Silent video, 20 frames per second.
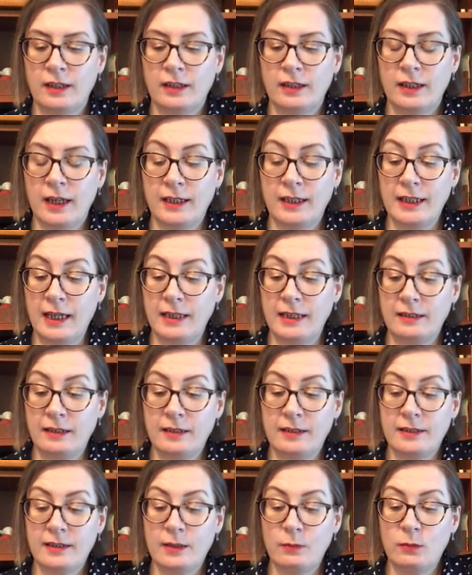and yet it
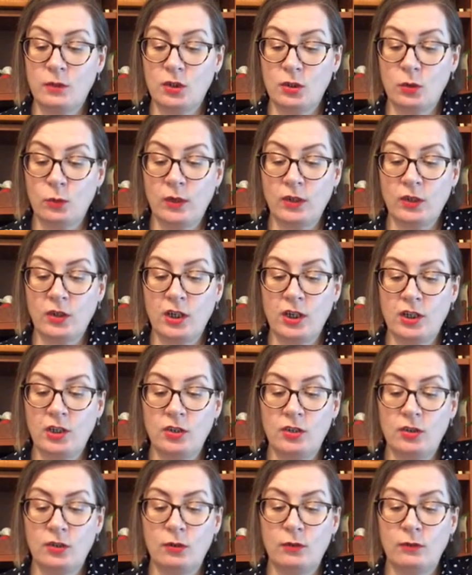seemed so ungracious
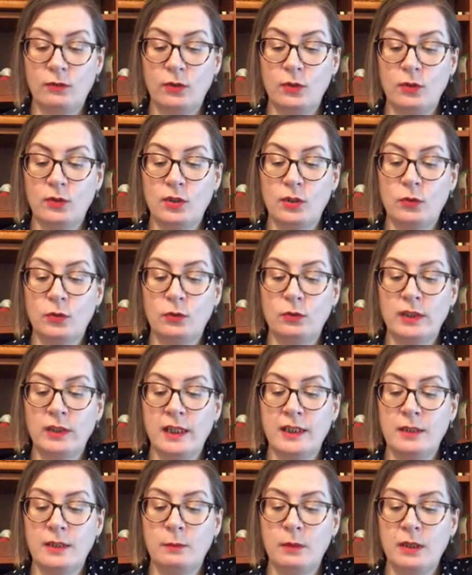to refuse an old
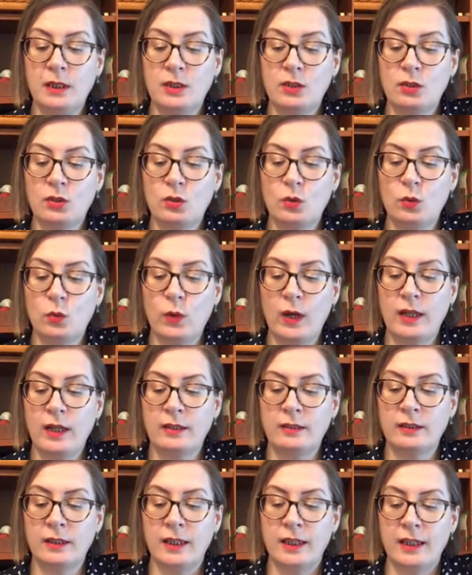lady meaning so well
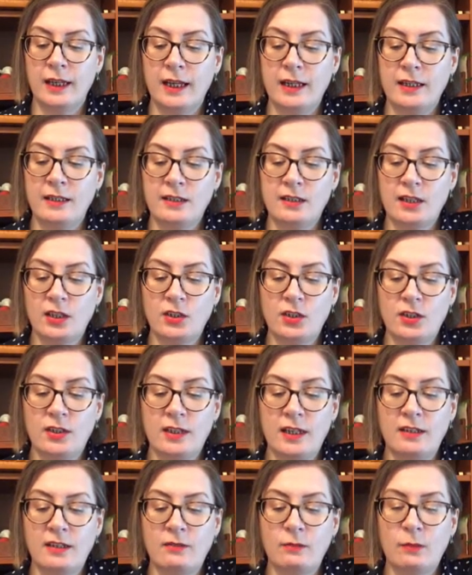and in such a
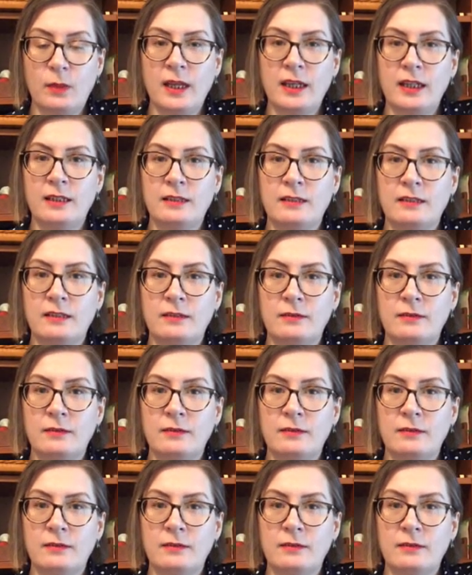state of mind.